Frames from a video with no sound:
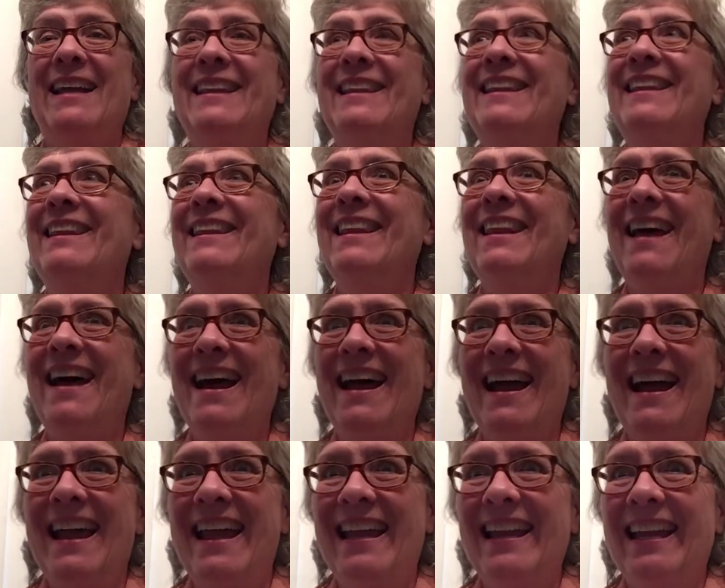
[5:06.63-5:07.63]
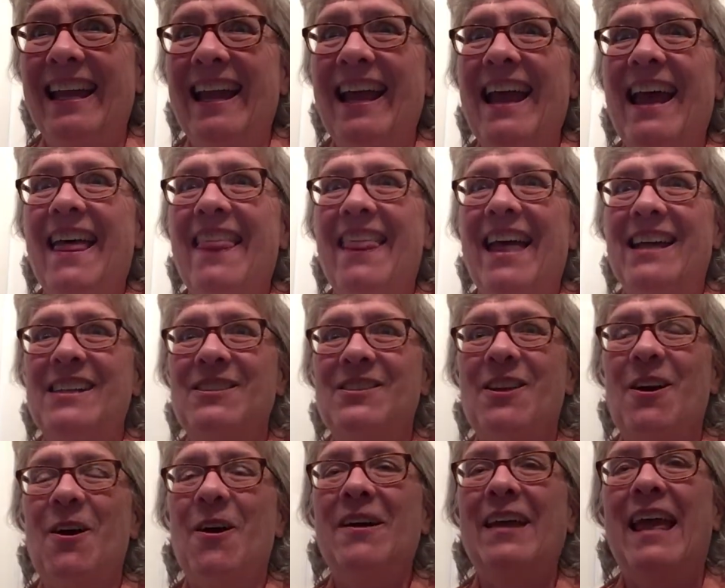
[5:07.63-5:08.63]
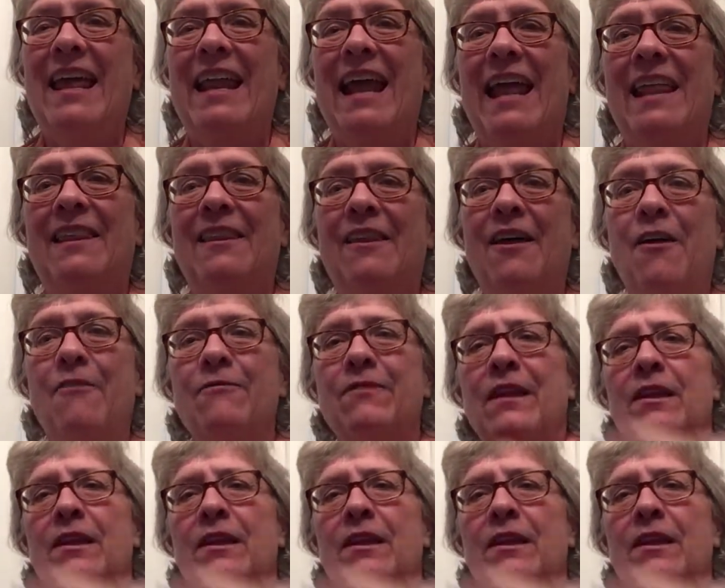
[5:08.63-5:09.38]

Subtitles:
Like that song, and I love that